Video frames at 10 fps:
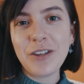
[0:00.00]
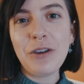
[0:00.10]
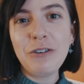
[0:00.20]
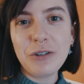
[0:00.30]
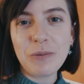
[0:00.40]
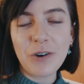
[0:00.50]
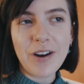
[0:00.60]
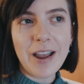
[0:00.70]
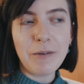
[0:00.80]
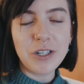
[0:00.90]
YouTube
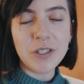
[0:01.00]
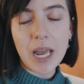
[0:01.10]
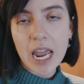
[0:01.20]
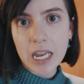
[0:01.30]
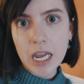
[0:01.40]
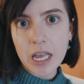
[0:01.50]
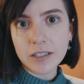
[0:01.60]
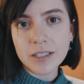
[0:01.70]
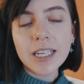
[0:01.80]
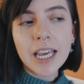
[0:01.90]
career, which is eight
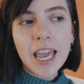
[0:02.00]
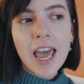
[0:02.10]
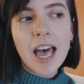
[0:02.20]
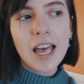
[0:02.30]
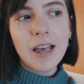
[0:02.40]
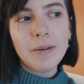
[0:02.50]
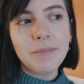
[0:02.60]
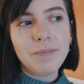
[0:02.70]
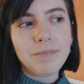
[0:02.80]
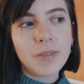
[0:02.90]
years
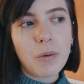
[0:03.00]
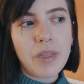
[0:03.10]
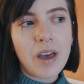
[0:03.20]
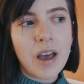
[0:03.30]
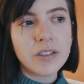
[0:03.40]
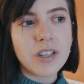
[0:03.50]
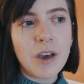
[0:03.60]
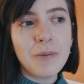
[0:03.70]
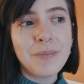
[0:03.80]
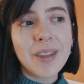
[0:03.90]
um, with her.
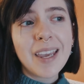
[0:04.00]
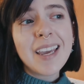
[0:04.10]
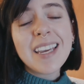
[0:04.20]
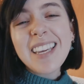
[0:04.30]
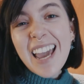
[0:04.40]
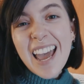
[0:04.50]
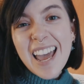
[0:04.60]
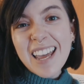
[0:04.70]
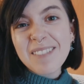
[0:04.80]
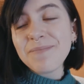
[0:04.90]
So
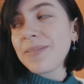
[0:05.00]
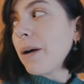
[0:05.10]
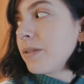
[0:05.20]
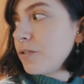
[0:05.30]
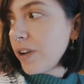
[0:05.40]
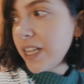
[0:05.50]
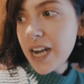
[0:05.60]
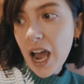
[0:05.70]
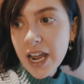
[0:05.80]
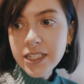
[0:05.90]
yeah, that was really
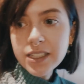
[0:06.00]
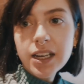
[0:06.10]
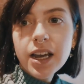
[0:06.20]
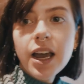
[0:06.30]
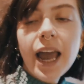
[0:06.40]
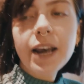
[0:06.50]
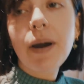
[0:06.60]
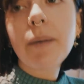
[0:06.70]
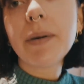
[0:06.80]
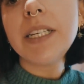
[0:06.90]
nice.
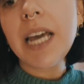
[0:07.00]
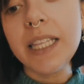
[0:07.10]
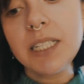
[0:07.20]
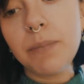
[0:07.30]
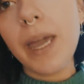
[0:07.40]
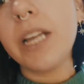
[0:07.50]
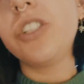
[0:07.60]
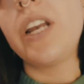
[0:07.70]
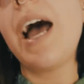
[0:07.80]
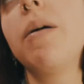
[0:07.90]
Anyway, I'm going to take this
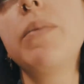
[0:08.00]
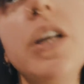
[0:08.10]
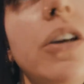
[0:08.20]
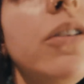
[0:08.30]
picture now. I'm going to